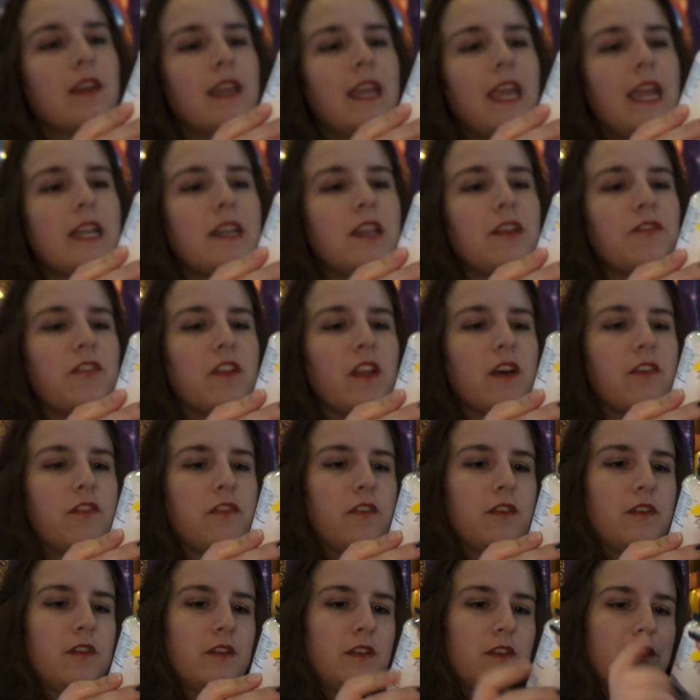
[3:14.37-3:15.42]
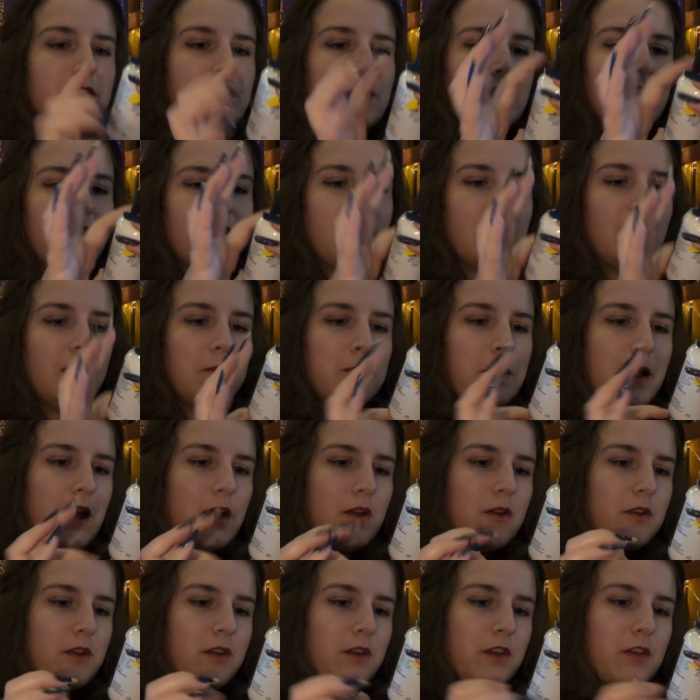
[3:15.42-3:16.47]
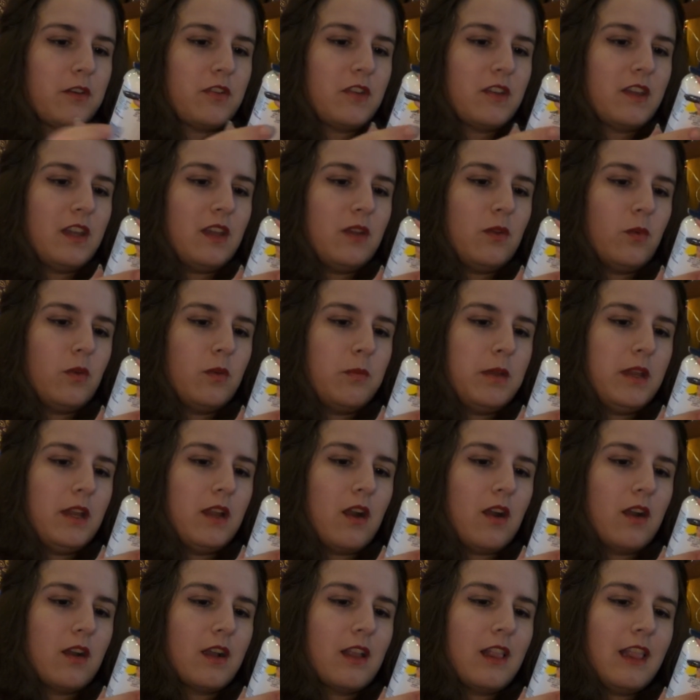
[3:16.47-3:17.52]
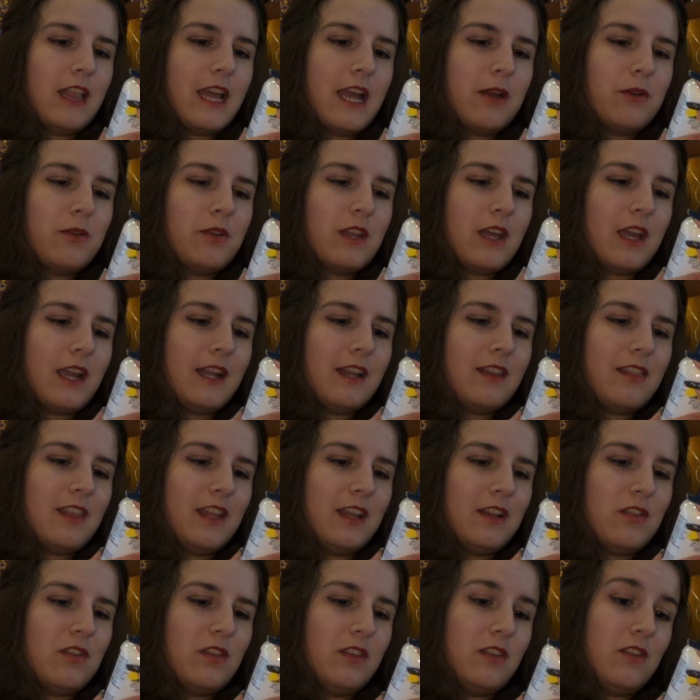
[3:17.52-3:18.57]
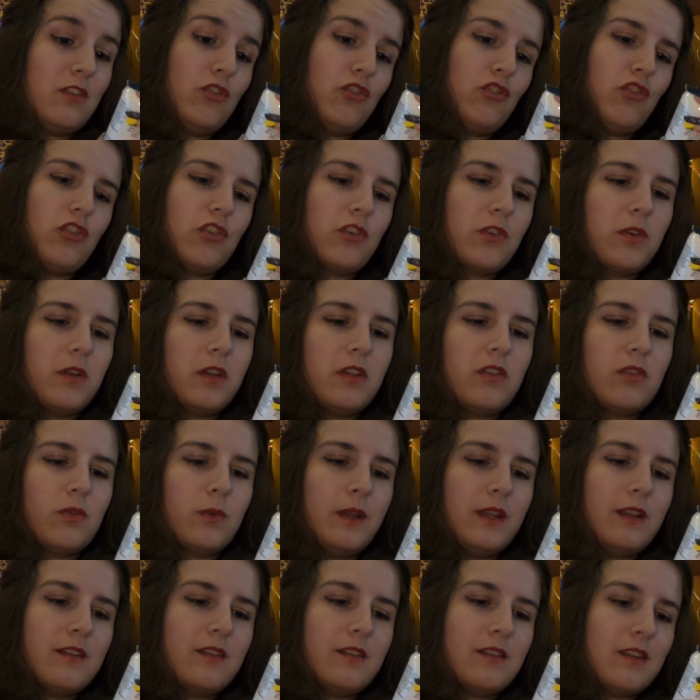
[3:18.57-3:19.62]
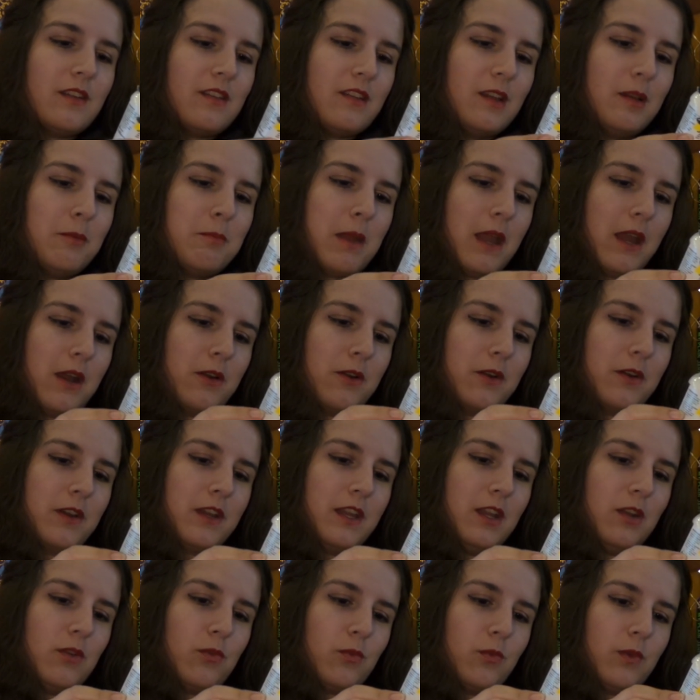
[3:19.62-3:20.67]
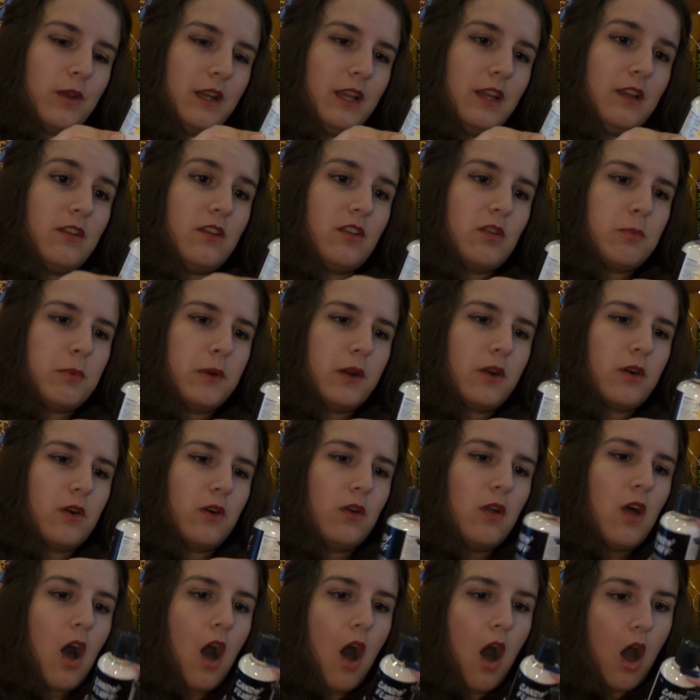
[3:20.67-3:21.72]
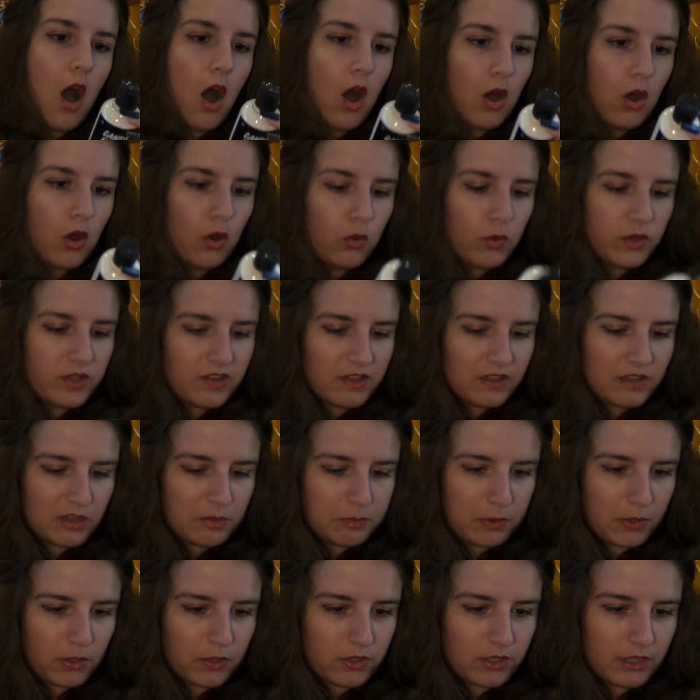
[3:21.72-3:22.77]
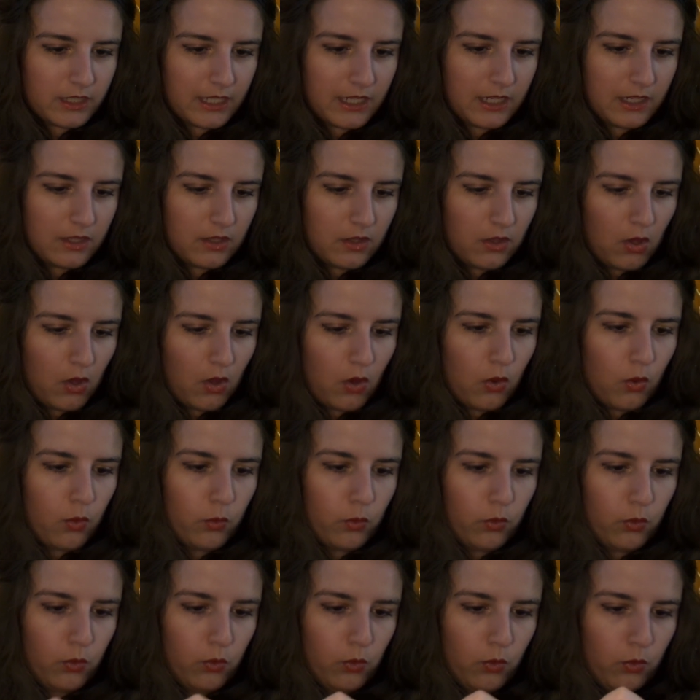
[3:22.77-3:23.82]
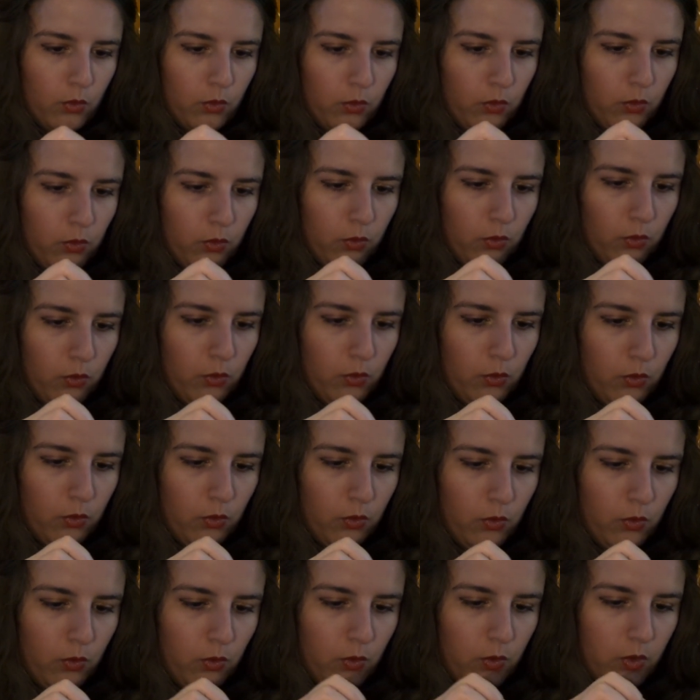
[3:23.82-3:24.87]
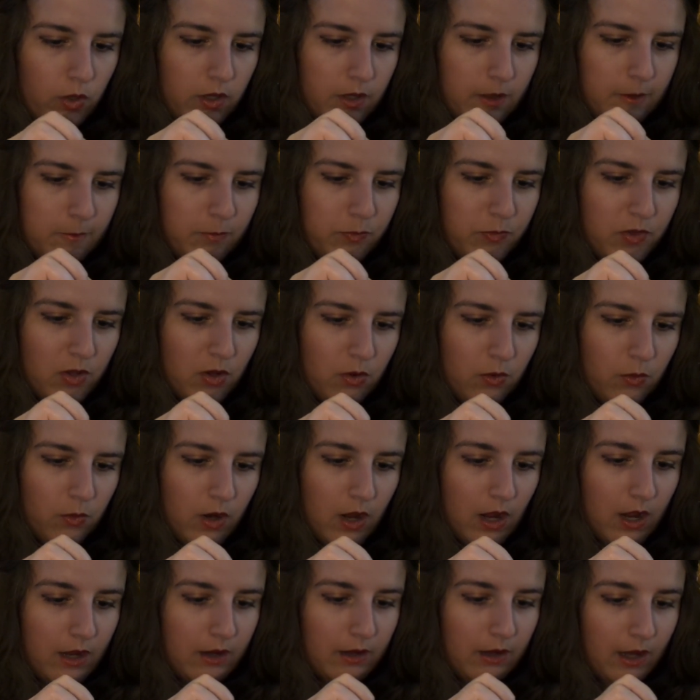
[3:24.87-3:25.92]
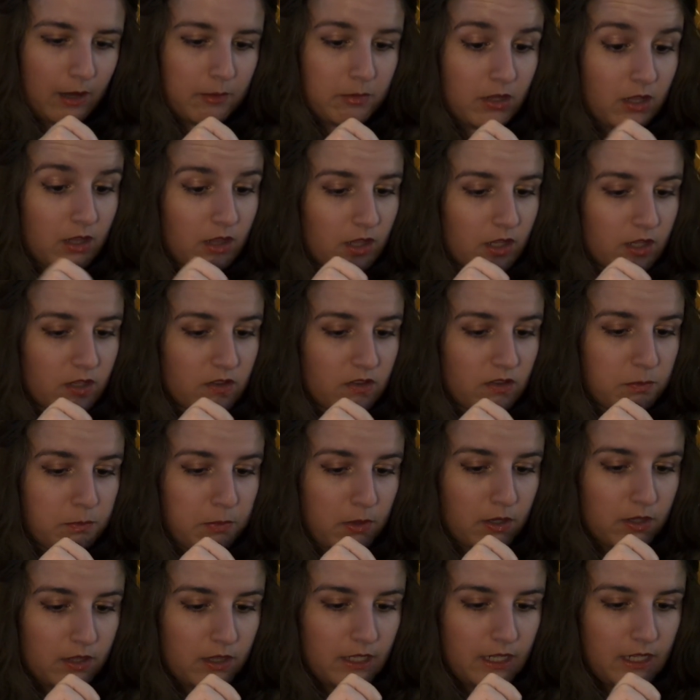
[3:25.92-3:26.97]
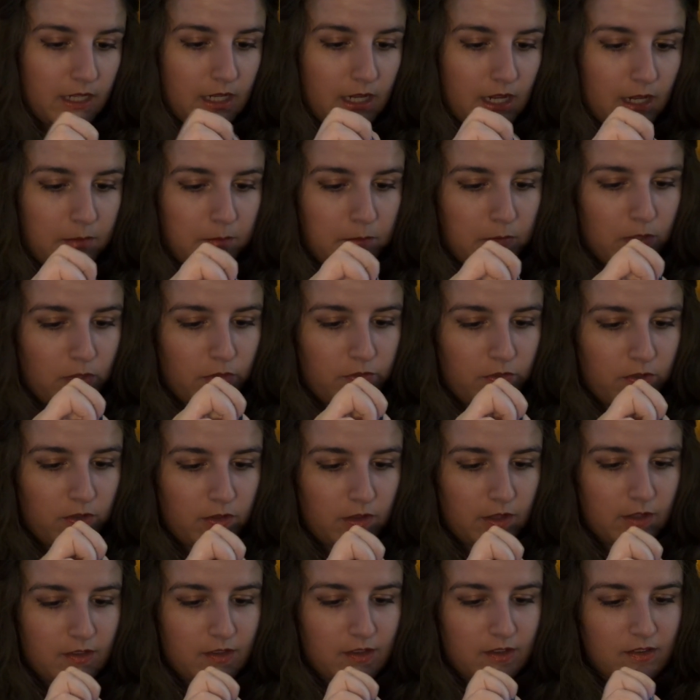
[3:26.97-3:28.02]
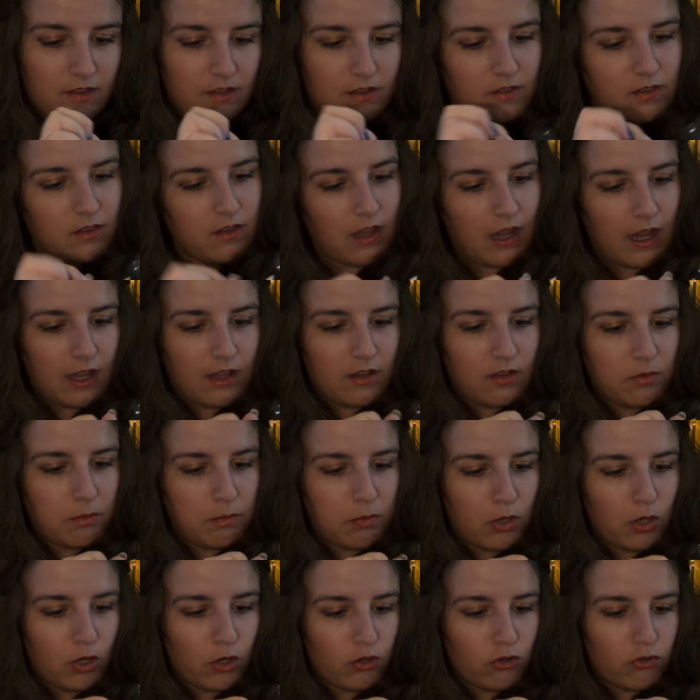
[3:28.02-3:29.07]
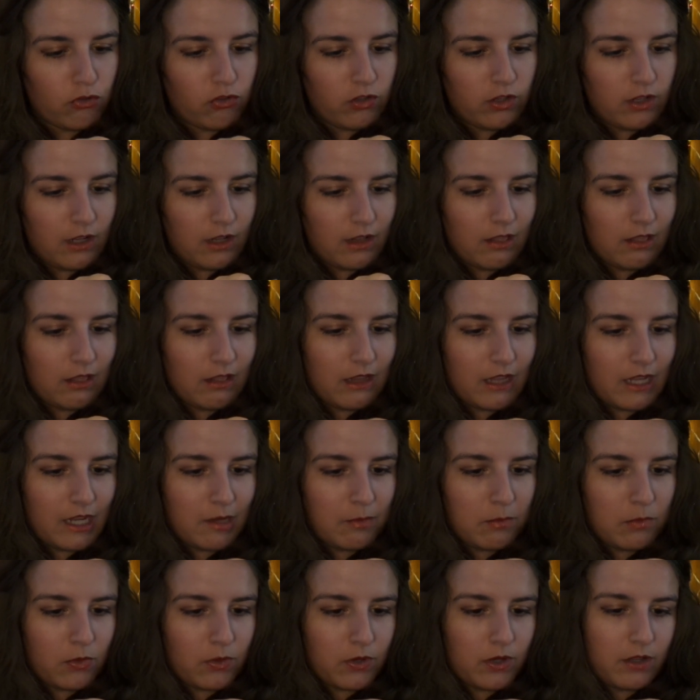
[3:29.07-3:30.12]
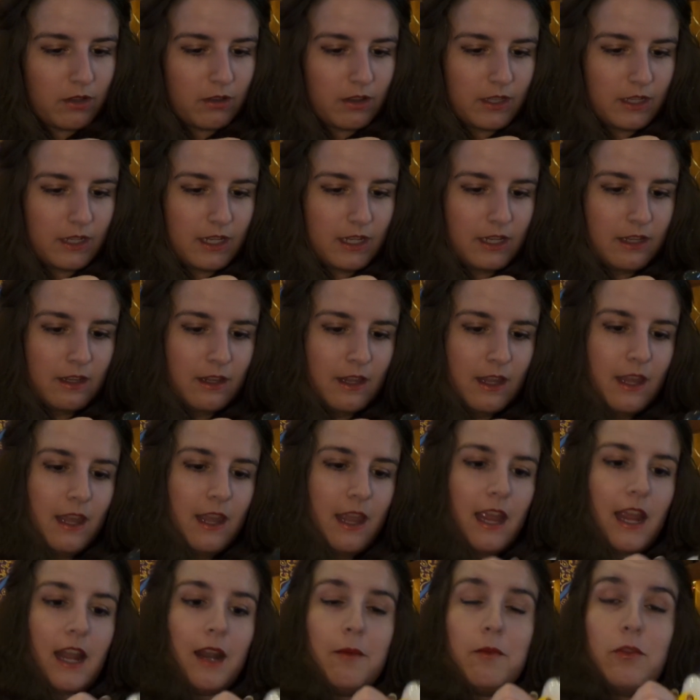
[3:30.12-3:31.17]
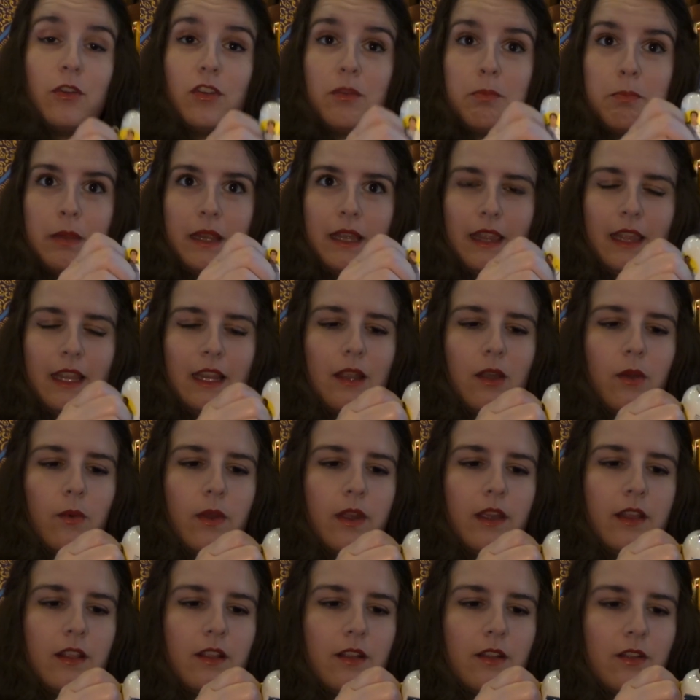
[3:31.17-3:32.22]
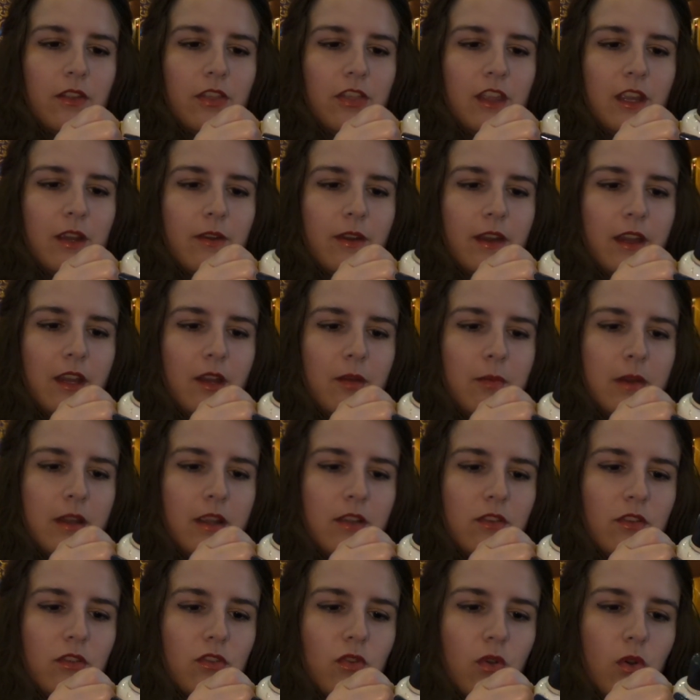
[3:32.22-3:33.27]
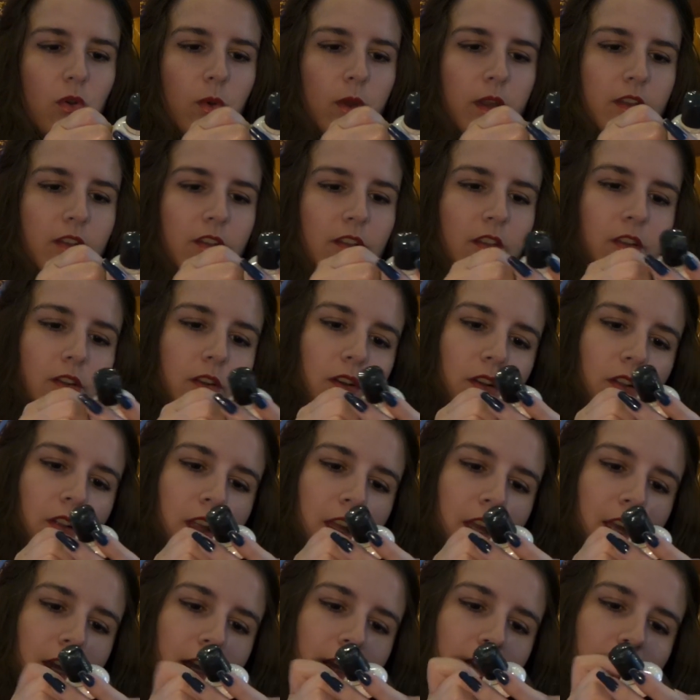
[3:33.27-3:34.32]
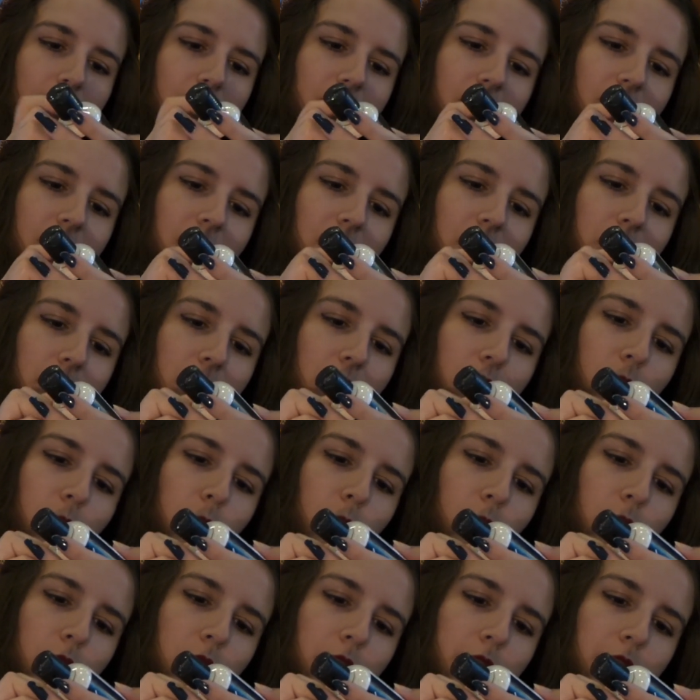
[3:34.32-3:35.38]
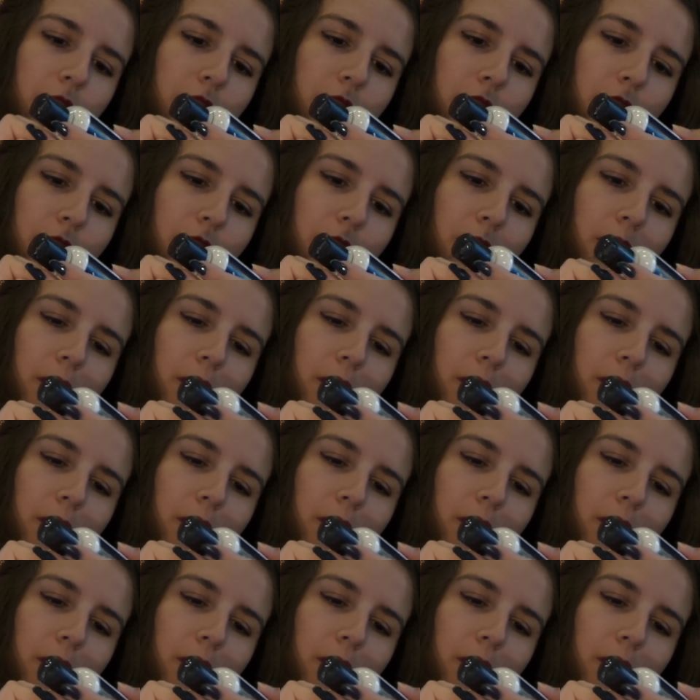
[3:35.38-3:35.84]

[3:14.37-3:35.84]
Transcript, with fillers: Candy Fluff Dusting Powder. Your skin will be on cloud nine thanks to this sugary sweet dusting powder. Get ready to sparkle. oh, is it sparkly? Ooh. So going it looks sparkly and beautiful. It says it has Persian lime oil in it. And I'm just peeling away the little thing right here because there's always a little secret word.